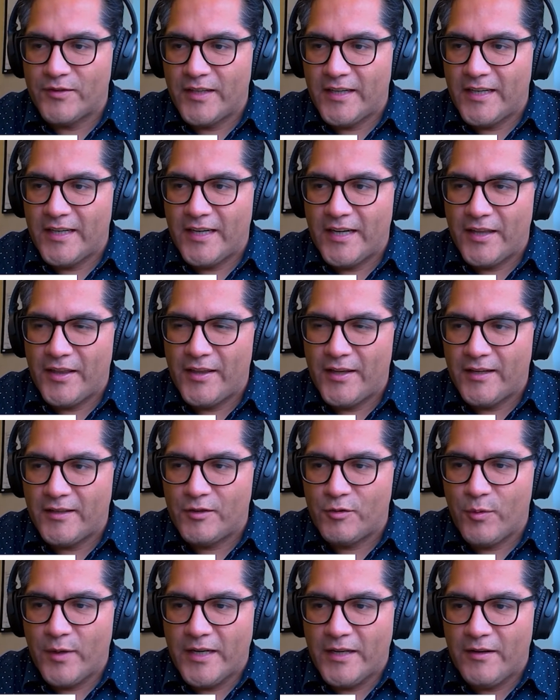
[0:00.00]
I think,
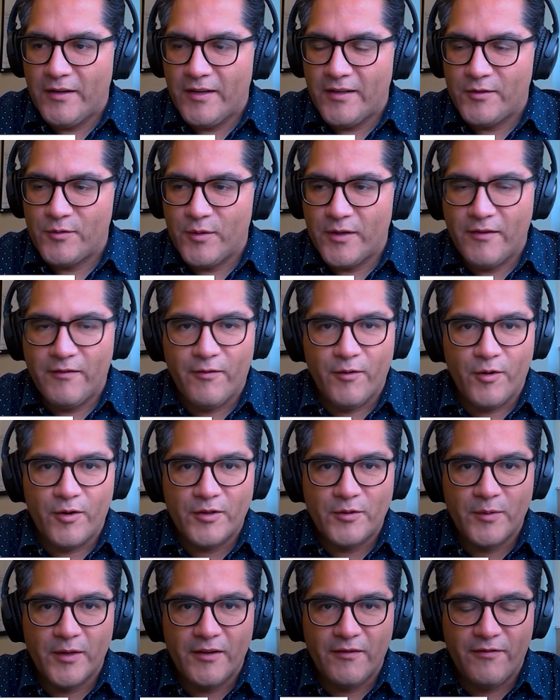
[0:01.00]
24,
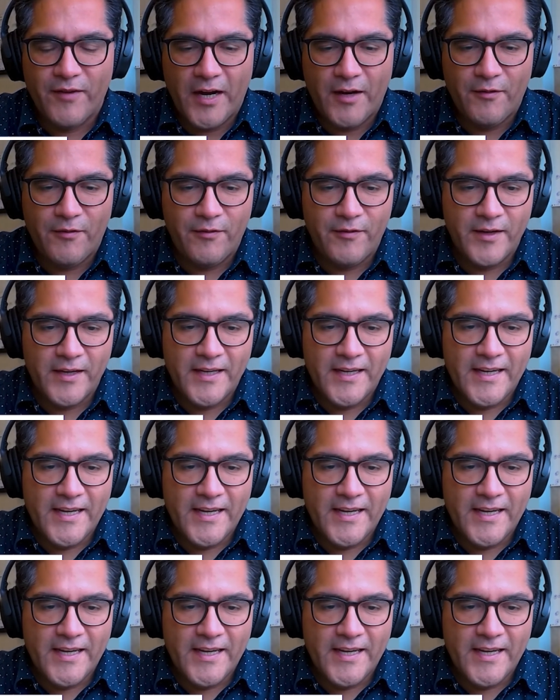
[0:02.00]
25.